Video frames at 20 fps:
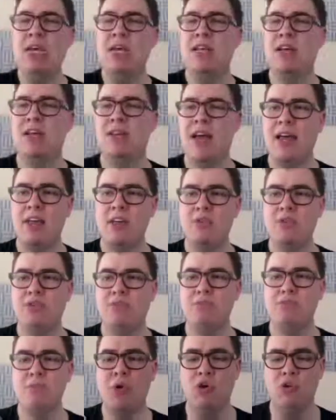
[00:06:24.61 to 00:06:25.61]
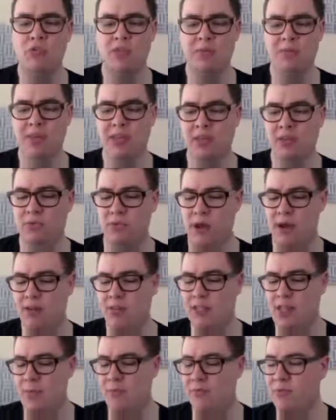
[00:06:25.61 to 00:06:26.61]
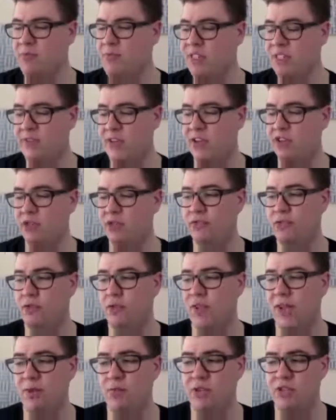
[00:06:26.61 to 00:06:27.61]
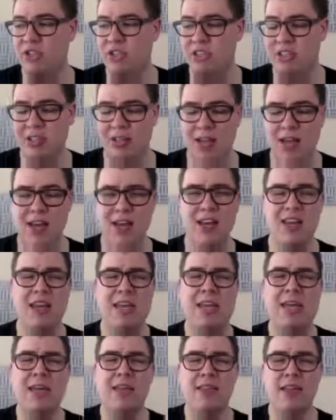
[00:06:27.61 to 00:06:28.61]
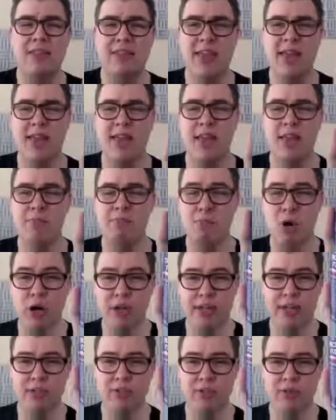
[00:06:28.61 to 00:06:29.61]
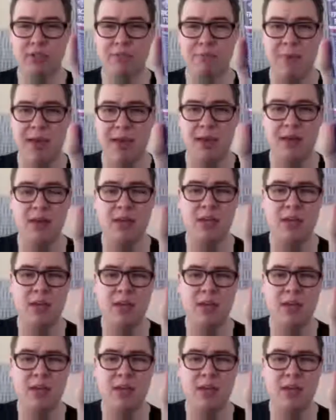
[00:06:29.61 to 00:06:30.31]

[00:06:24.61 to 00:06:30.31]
Now, I use most of my Kiehls products come from this Facial Fuel line, which is a line that they market towards men.